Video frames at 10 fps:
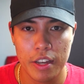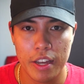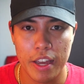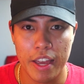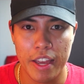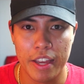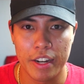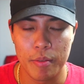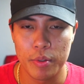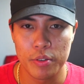
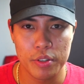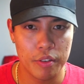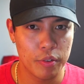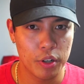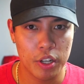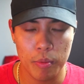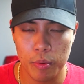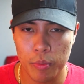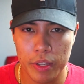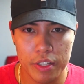and I've been using it for a
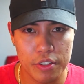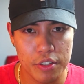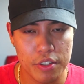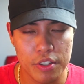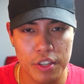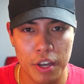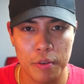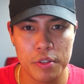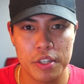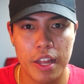couple weeks just to see how
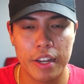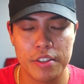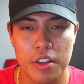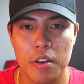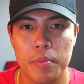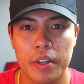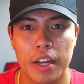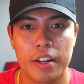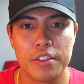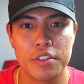it stacks up and
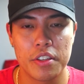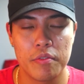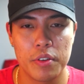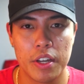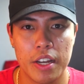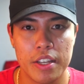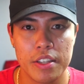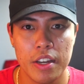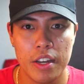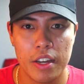kind of just give you guys
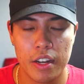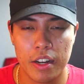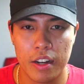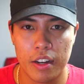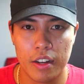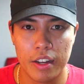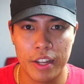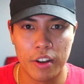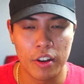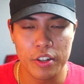
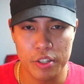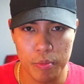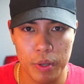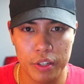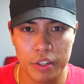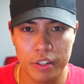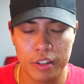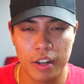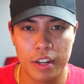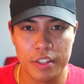an honest opinion
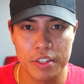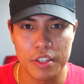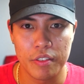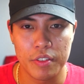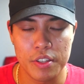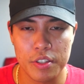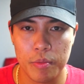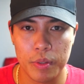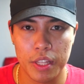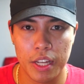to see if this is
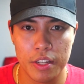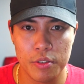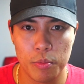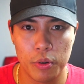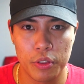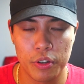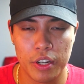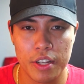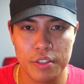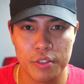something that is worth your
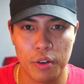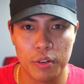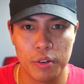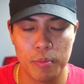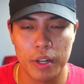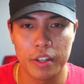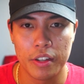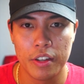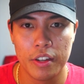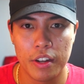guys' hard-earned money.
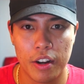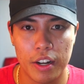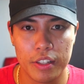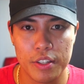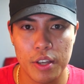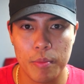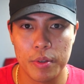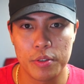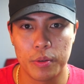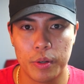Alright, let's hop
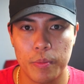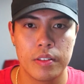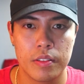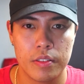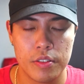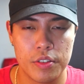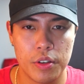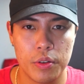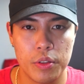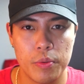into it.
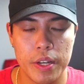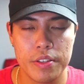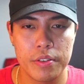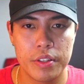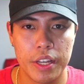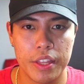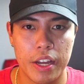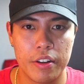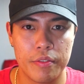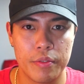So the Razer
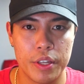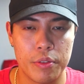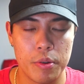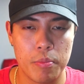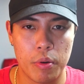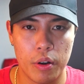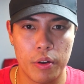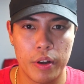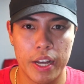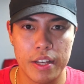Deathadder V3
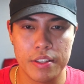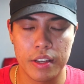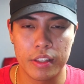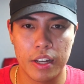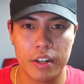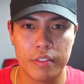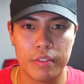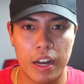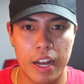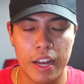Pro has a lot of
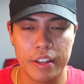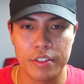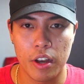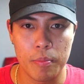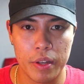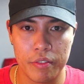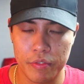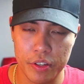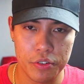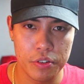high top-end
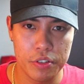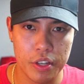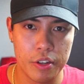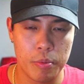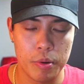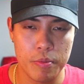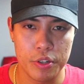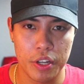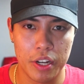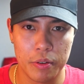features that you're pretty
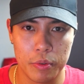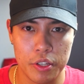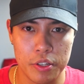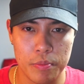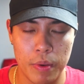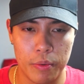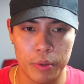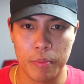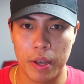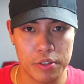much getting with
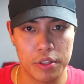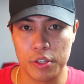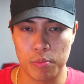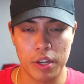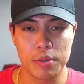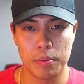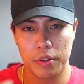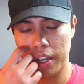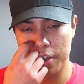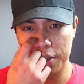with a mouse at this price
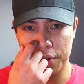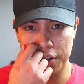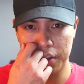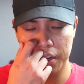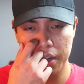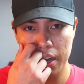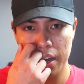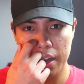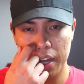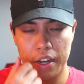point, as you should.
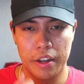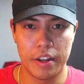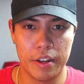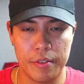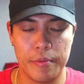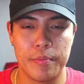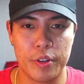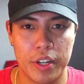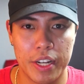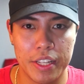You're
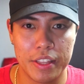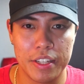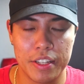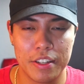getting the